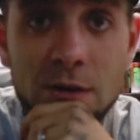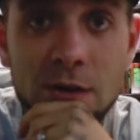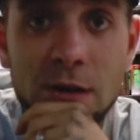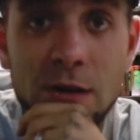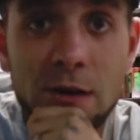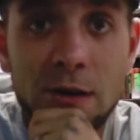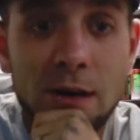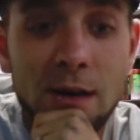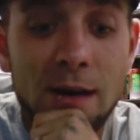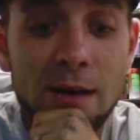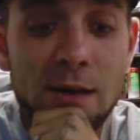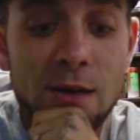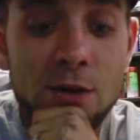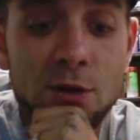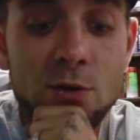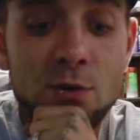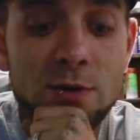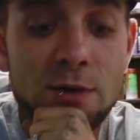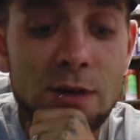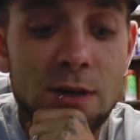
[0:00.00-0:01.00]
cleaner and to
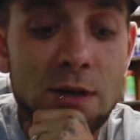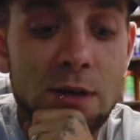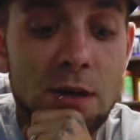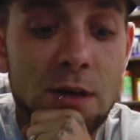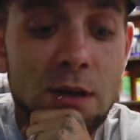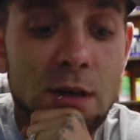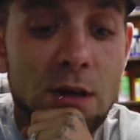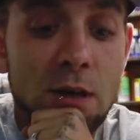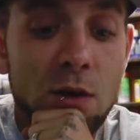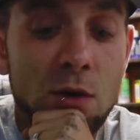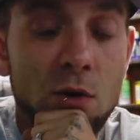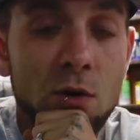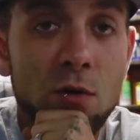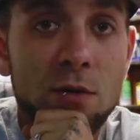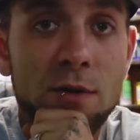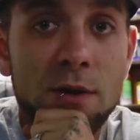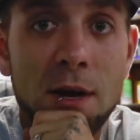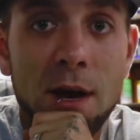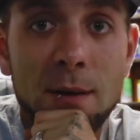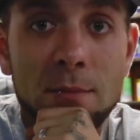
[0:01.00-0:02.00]
use it
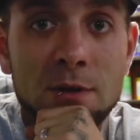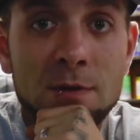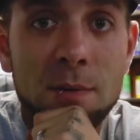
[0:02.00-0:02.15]
all the time,